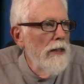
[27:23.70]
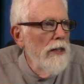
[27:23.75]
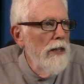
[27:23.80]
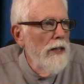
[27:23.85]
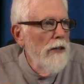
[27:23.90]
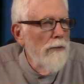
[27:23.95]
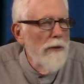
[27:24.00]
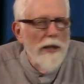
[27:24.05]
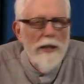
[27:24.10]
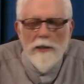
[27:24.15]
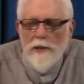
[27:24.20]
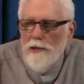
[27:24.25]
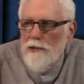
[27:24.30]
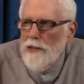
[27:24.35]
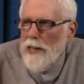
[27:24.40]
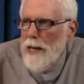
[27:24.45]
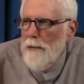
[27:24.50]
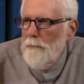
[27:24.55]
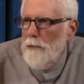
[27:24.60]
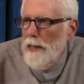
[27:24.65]
When a
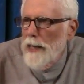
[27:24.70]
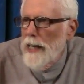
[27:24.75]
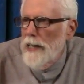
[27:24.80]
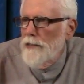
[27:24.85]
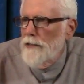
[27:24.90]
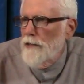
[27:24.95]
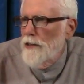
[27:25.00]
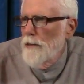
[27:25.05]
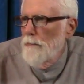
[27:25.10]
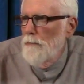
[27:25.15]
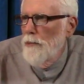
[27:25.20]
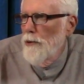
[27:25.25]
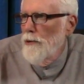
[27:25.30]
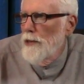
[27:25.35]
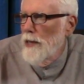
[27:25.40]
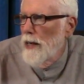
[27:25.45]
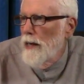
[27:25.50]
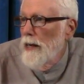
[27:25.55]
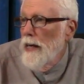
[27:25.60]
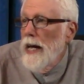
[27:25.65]
disciple asks the
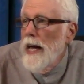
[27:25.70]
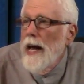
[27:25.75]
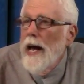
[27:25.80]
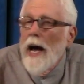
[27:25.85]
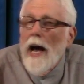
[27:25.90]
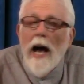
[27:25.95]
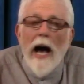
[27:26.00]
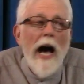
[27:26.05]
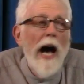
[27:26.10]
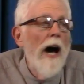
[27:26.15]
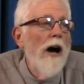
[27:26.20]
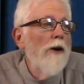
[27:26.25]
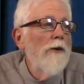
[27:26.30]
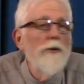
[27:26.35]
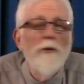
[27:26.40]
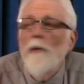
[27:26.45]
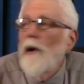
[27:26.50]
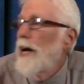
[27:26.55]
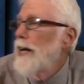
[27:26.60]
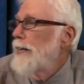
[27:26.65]
Buddha, how
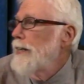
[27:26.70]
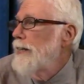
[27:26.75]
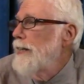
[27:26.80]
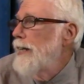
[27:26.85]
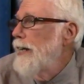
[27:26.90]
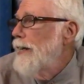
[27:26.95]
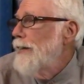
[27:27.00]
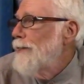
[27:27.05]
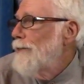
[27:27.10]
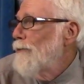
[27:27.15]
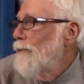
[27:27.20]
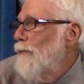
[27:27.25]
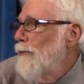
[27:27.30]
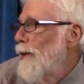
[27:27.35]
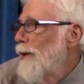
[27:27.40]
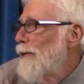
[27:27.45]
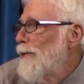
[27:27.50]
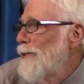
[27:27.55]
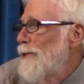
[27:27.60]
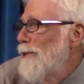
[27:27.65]
do I get
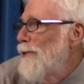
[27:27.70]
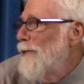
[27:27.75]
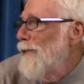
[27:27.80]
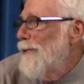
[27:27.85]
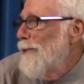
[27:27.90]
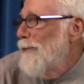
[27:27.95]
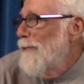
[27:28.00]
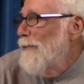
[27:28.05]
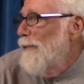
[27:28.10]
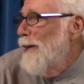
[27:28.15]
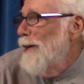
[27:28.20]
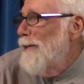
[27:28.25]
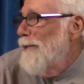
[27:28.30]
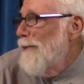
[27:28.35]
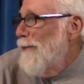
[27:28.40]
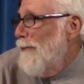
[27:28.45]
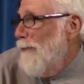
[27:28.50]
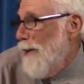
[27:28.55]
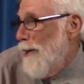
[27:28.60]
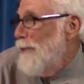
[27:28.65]
where
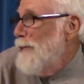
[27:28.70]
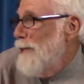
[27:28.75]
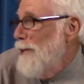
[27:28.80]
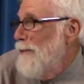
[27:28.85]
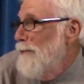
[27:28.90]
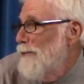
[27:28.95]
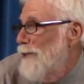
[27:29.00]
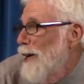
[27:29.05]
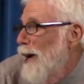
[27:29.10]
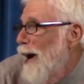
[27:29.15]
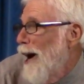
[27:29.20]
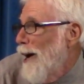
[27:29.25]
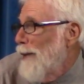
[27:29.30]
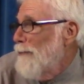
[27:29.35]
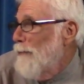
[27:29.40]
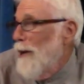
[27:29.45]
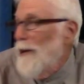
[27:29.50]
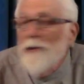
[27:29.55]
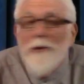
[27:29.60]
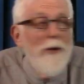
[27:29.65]
you've gone,
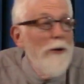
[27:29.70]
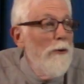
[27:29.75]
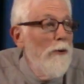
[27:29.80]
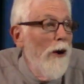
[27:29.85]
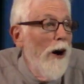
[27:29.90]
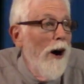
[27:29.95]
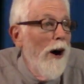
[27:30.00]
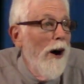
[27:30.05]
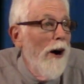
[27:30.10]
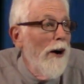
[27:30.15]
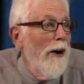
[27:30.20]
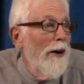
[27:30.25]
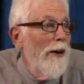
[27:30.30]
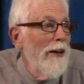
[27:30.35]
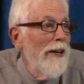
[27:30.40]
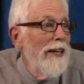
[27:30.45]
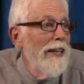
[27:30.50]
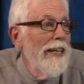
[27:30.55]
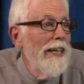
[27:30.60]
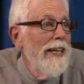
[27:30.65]
where you are?
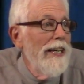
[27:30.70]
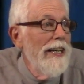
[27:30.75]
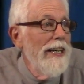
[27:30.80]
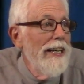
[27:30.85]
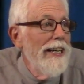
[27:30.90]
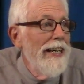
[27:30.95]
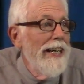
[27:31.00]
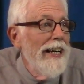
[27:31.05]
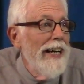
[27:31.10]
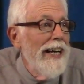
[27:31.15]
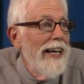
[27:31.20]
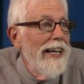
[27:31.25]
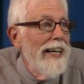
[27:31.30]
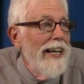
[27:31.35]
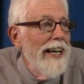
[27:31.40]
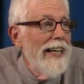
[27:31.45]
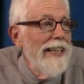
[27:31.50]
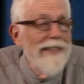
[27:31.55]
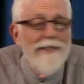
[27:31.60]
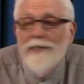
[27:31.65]

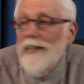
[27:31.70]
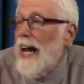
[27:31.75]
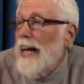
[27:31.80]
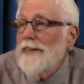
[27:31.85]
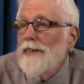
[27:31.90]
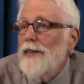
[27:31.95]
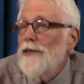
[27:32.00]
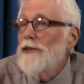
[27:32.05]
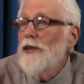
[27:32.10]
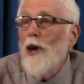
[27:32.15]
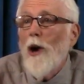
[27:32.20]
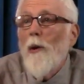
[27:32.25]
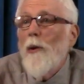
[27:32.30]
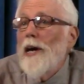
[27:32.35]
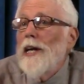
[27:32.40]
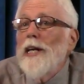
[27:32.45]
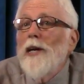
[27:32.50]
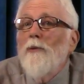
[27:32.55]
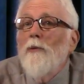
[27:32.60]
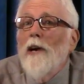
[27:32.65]
And he said, I didn't go
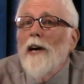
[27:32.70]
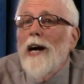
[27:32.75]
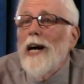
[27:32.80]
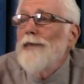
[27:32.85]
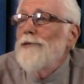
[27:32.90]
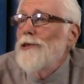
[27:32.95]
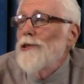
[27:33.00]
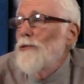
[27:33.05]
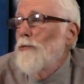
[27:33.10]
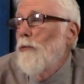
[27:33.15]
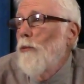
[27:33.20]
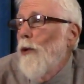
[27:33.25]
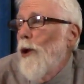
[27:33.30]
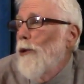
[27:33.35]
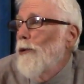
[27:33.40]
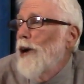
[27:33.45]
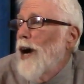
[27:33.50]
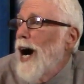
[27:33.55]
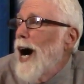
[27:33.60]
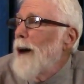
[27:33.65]
anywhere, I just
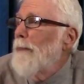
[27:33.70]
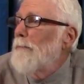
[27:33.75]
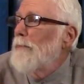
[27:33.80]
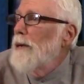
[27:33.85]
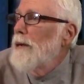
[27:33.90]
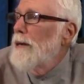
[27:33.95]
woke up.